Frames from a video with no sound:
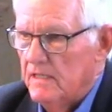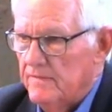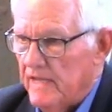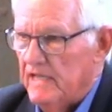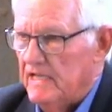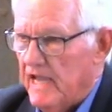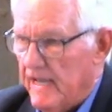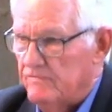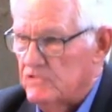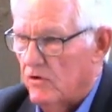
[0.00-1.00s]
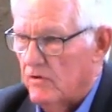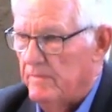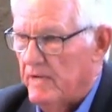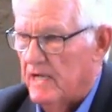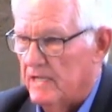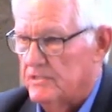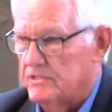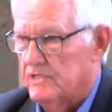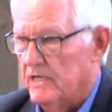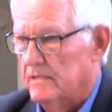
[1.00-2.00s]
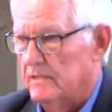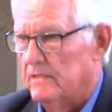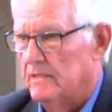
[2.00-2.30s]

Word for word: that he gave his only begotten Son.